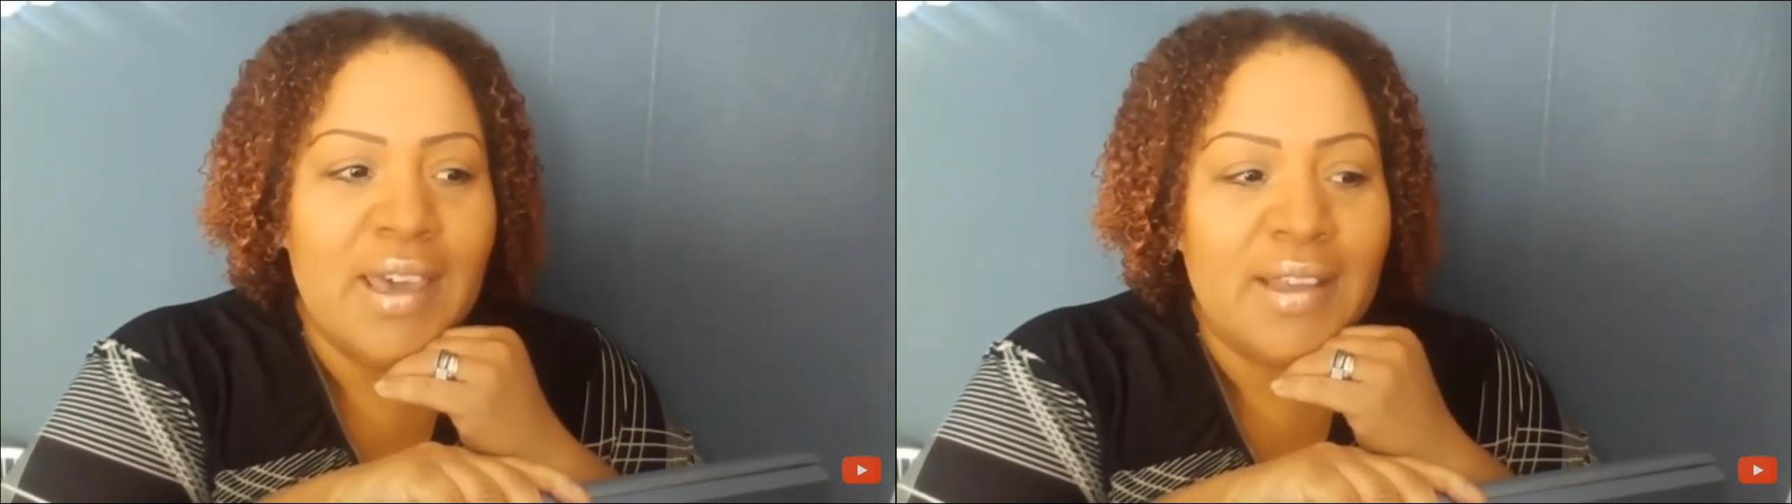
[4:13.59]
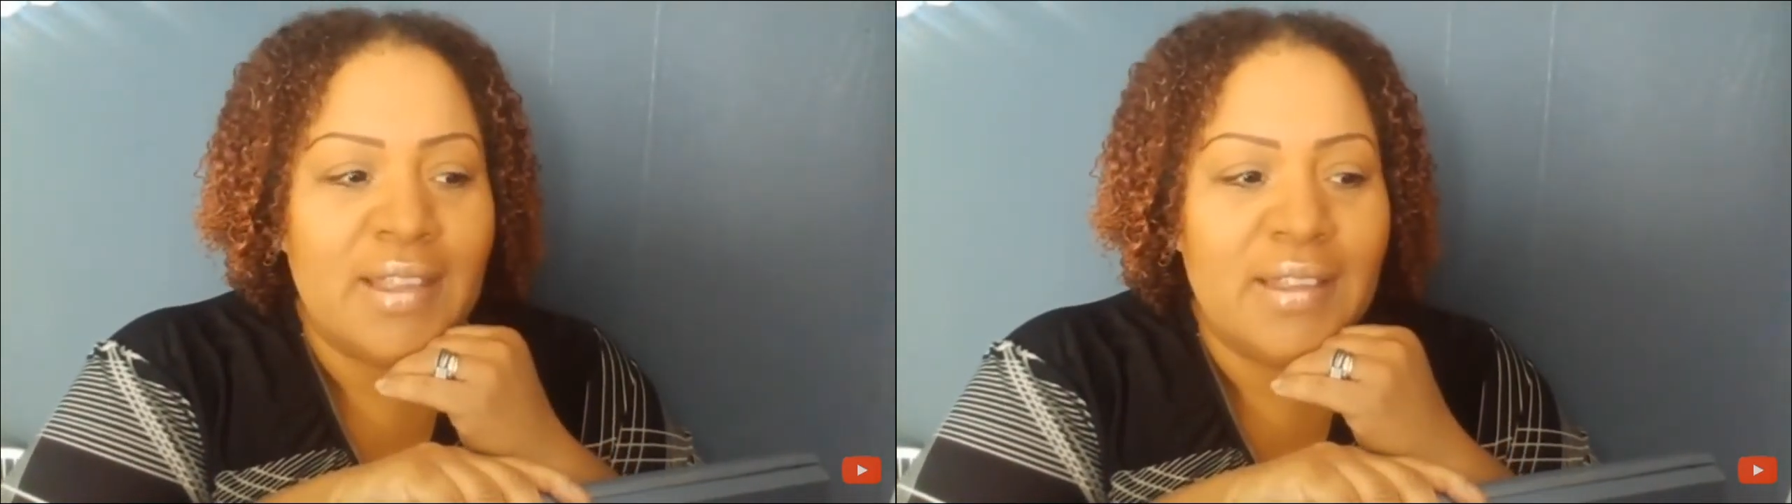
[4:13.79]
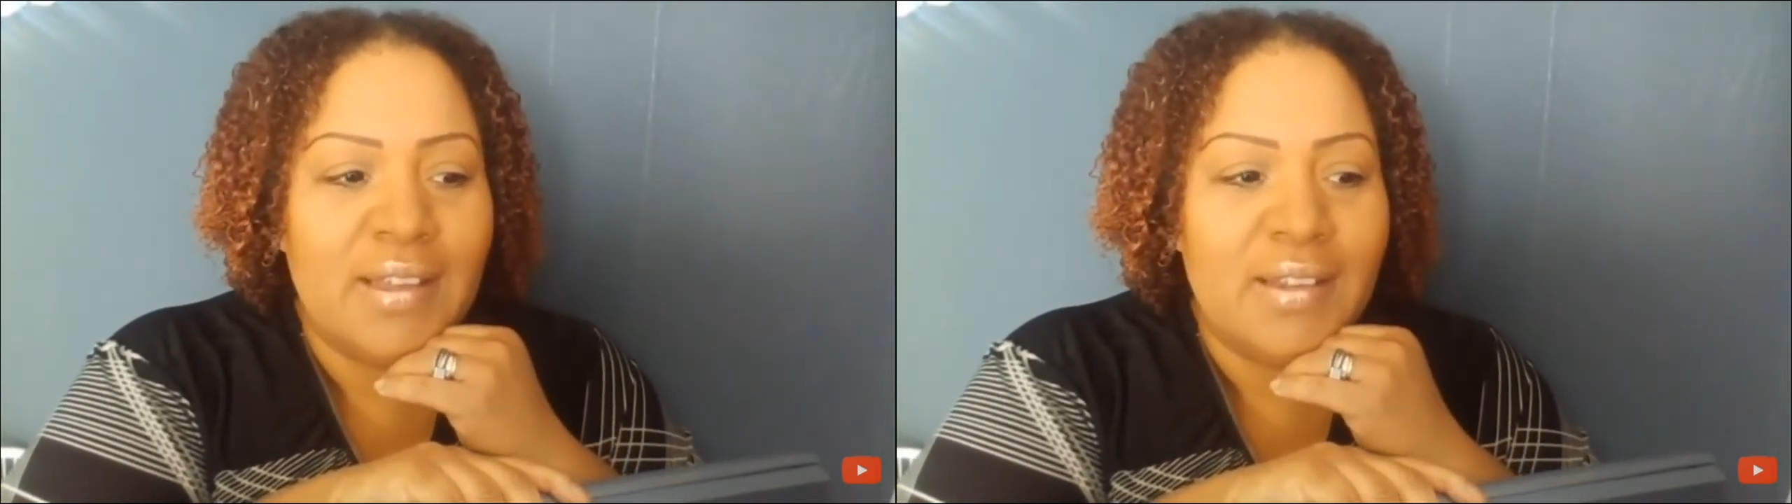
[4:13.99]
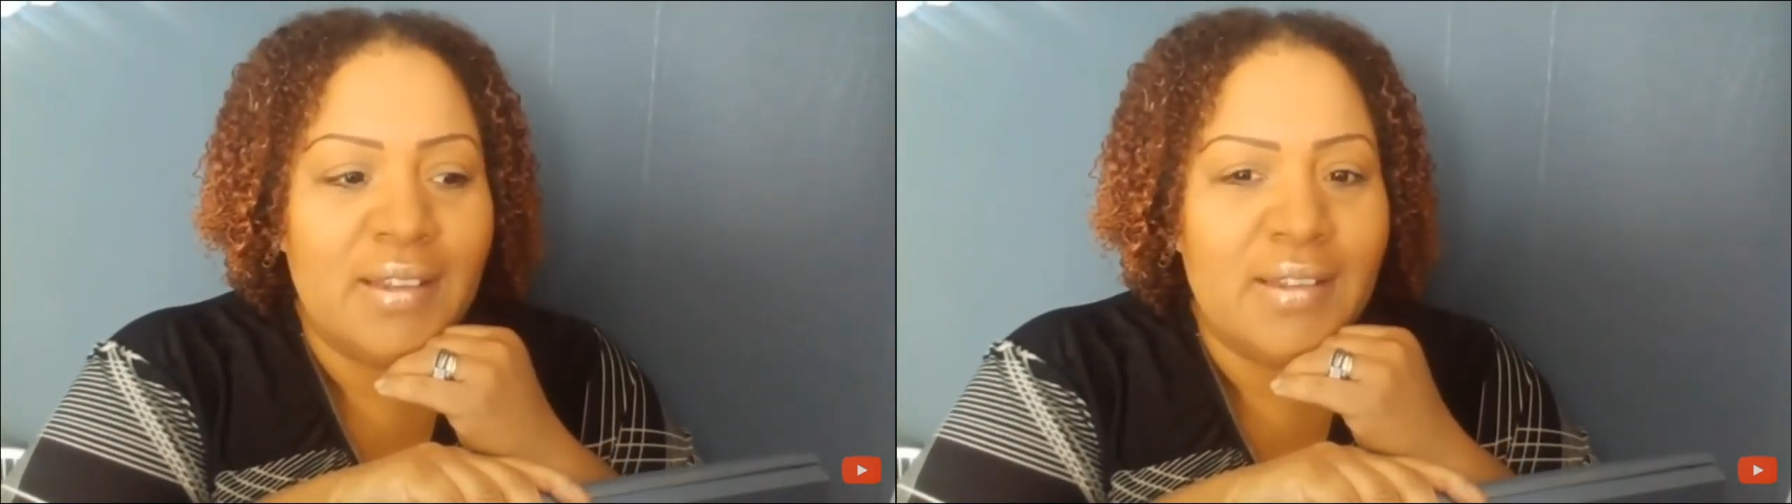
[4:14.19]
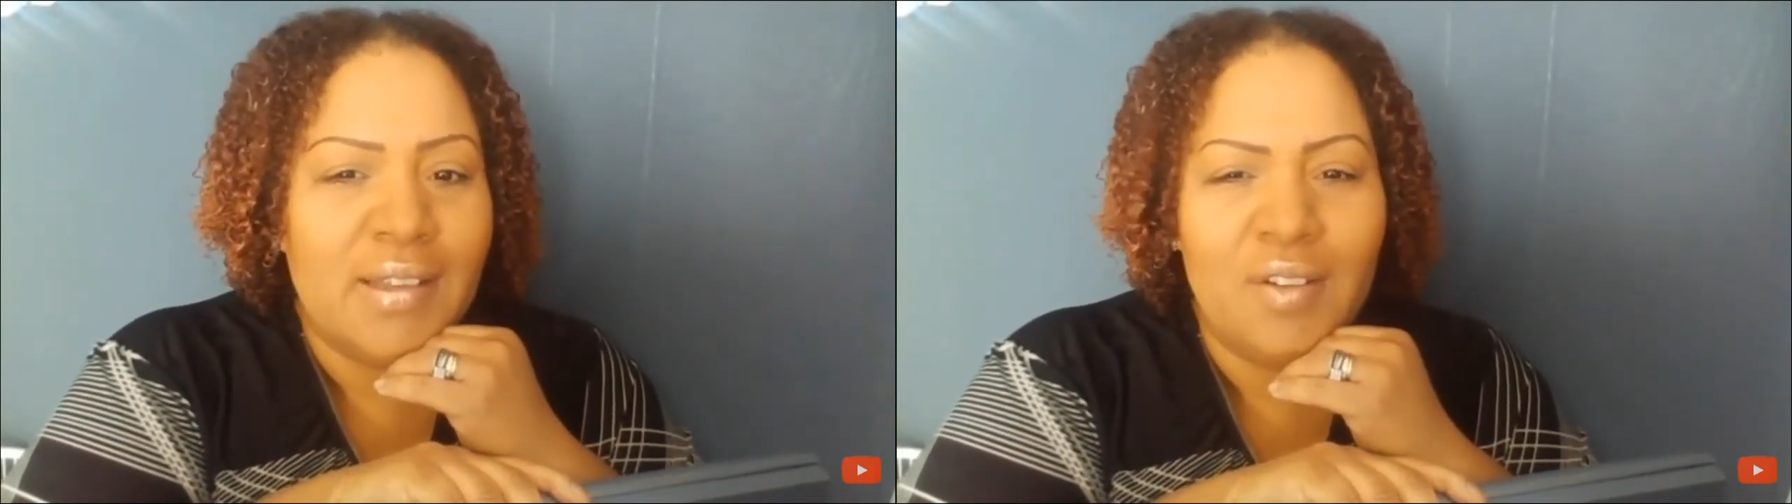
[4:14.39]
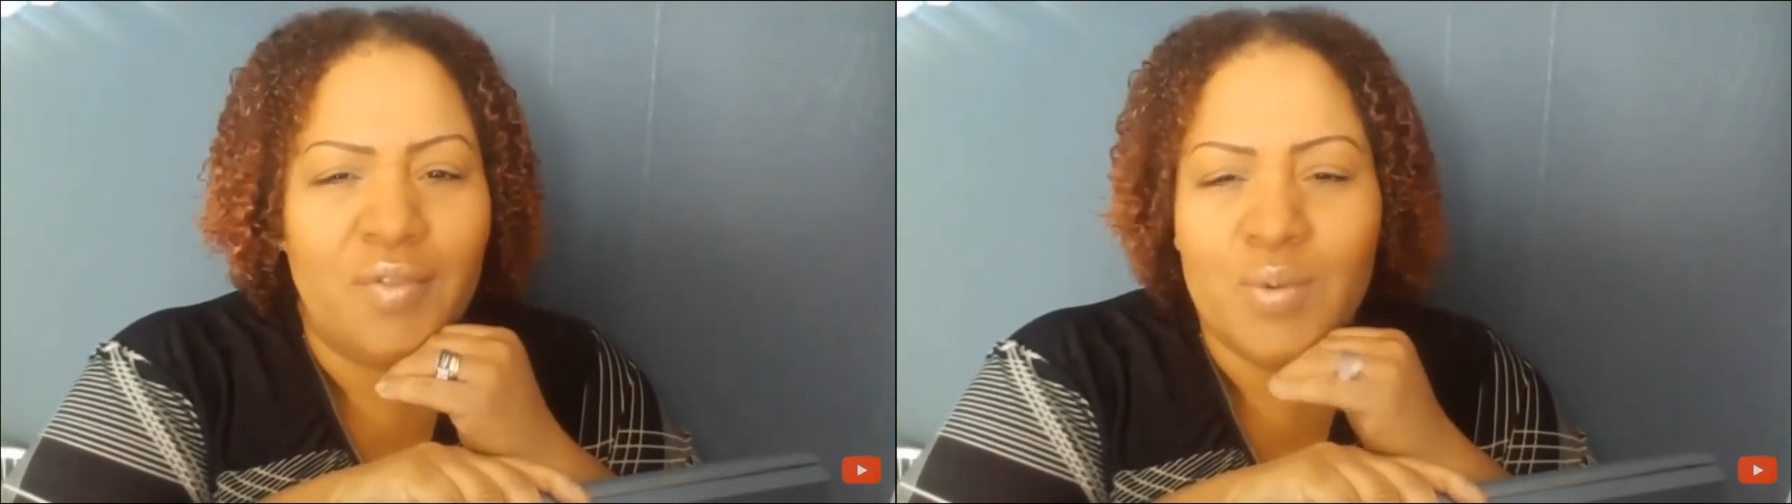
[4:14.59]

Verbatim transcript: and I think that I don't know if